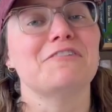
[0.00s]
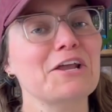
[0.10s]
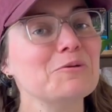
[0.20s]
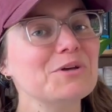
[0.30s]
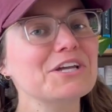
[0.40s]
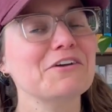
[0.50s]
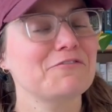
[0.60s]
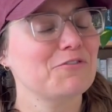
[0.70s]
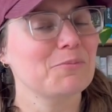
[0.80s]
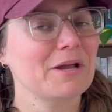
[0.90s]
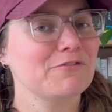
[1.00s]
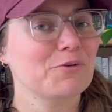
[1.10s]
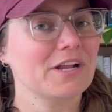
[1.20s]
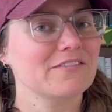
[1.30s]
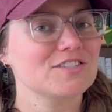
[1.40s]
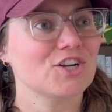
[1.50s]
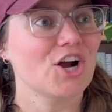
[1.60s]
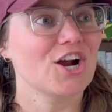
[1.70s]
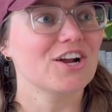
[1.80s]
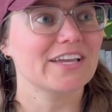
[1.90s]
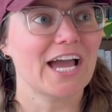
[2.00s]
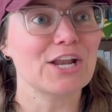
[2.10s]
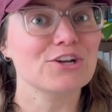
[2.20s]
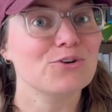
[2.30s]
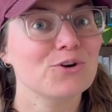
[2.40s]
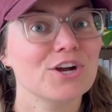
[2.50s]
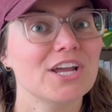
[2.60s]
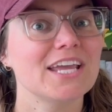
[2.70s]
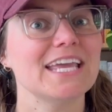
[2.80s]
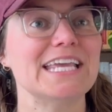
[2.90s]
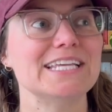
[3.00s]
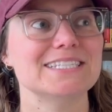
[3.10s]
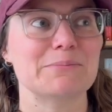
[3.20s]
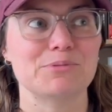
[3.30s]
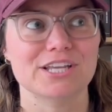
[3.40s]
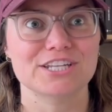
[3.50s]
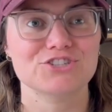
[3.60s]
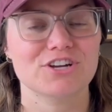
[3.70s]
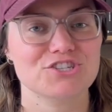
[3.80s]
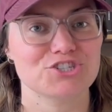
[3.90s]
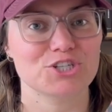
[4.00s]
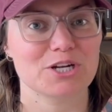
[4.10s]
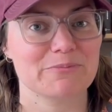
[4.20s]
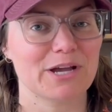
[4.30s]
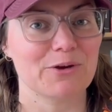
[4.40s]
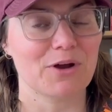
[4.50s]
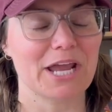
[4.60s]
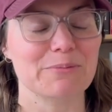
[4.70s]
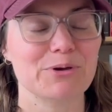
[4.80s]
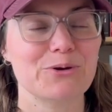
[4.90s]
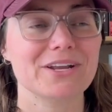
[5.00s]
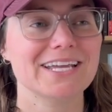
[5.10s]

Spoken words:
Final book of my 4.5 star category is Blood and Treasure by Ryan Pote.